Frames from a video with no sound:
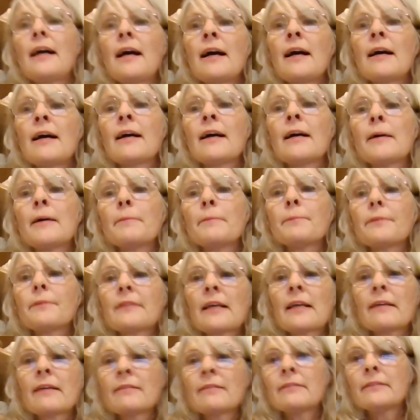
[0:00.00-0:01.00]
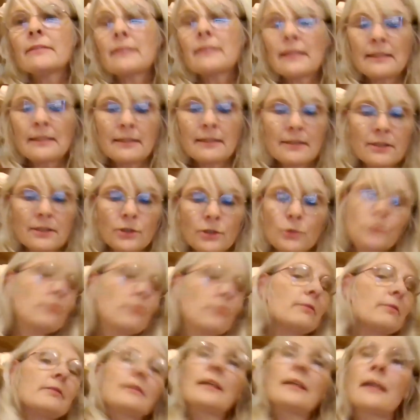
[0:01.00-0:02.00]
So it's
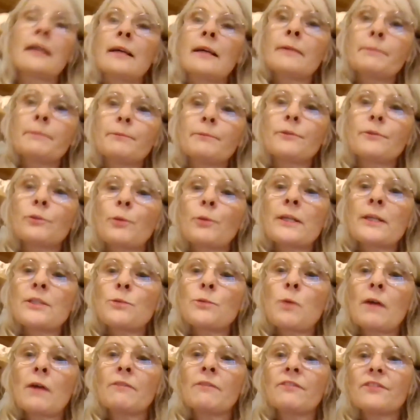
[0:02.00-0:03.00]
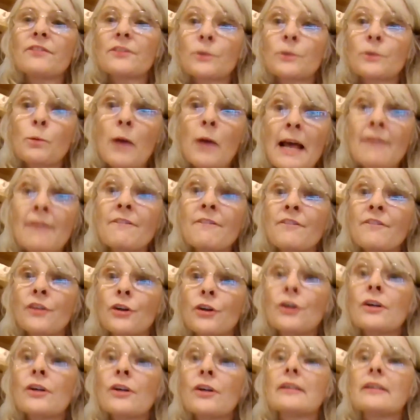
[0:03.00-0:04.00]
21 square
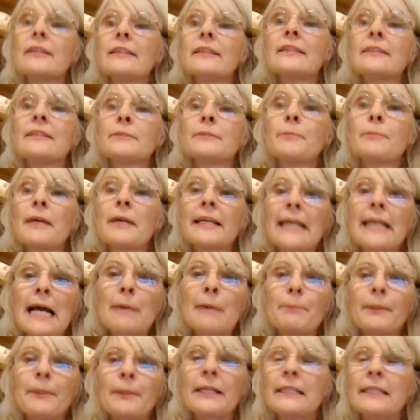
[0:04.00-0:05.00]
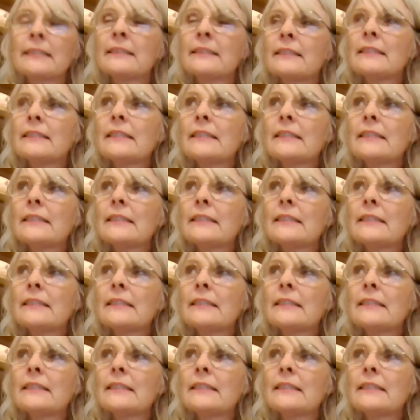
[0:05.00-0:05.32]
foot is my cabin.